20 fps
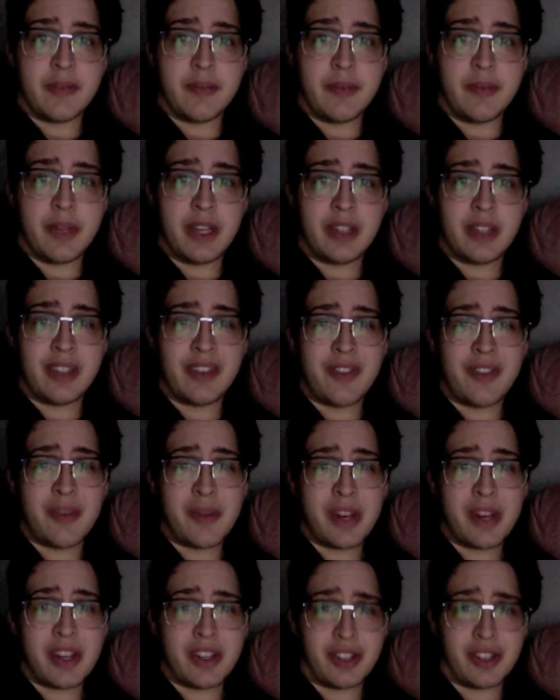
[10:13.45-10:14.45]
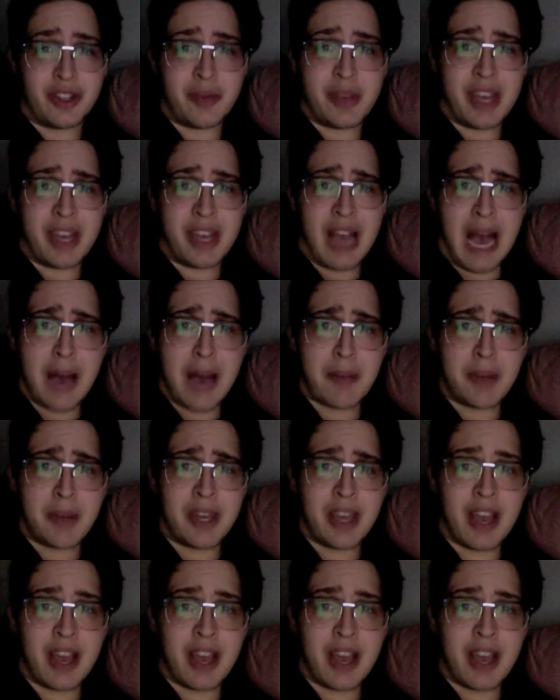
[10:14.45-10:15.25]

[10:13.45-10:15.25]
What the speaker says: because everybody should be happy.